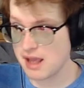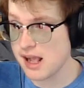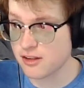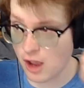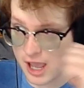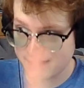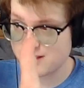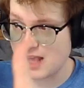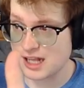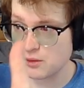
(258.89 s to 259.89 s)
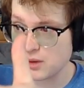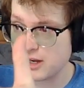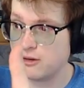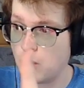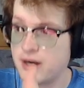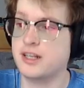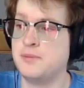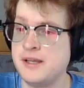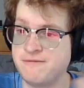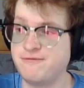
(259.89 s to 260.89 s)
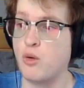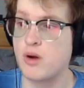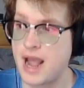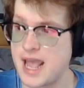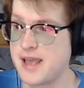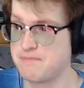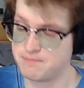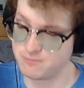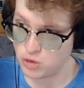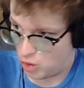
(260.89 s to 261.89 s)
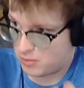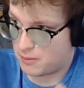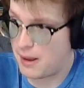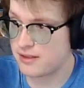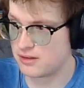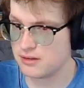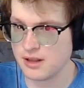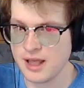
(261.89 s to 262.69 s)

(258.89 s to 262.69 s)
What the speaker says: is exactly where you'd want it to be for a normal puzzle.